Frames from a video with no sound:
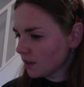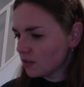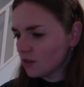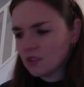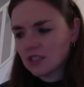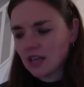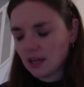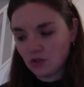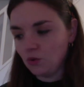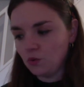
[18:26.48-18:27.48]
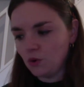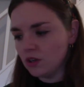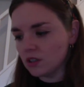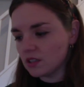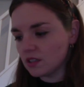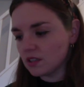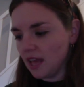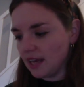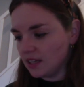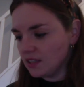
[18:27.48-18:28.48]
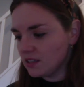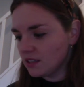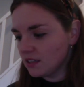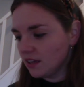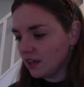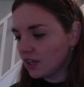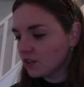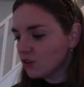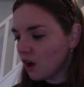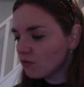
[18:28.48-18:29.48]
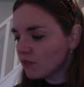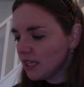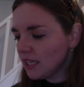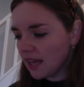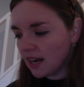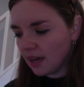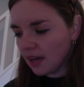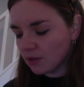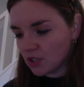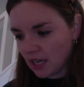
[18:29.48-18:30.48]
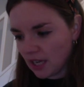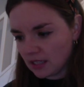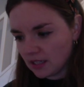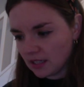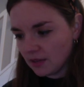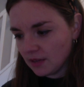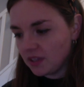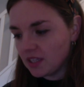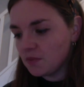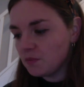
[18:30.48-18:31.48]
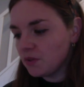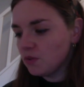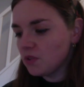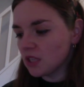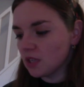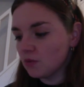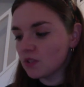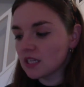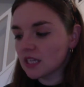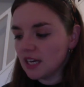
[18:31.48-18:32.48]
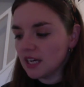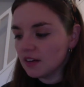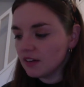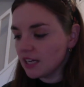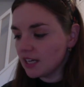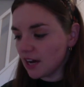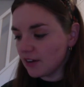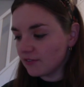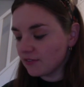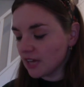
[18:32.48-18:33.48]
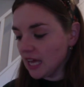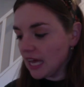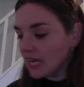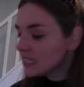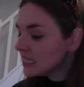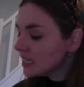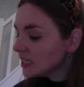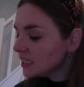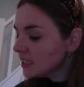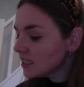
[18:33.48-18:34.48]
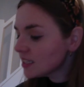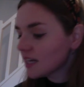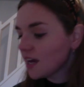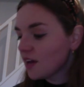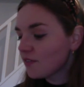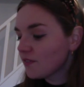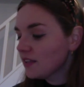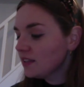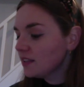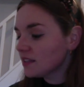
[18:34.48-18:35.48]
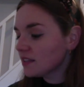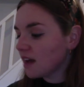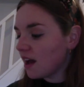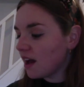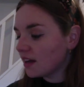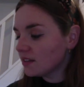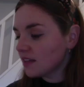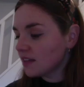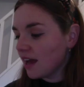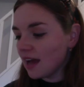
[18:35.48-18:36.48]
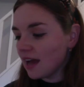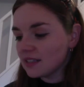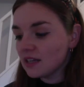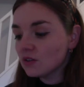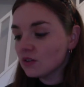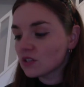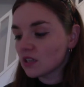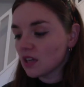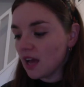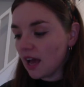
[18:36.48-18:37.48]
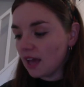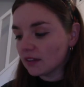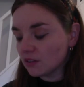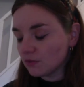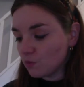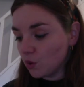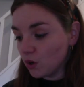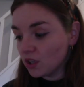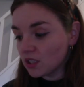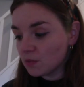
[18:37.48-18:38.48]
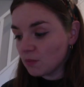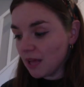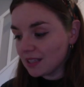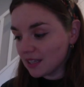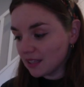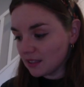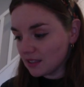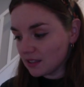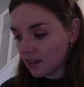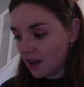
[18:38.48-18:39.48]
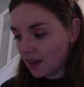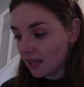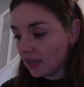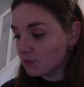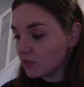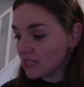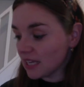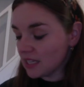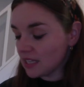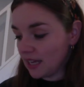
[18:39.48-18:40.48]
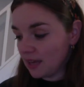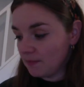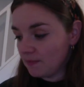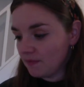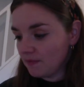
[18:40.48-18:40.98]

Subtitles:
Not in actual words, that is. He could not read their language yet, but this beauty was clear enough. Tears filled his eyes as he looked at the words melting in the sky and presenting him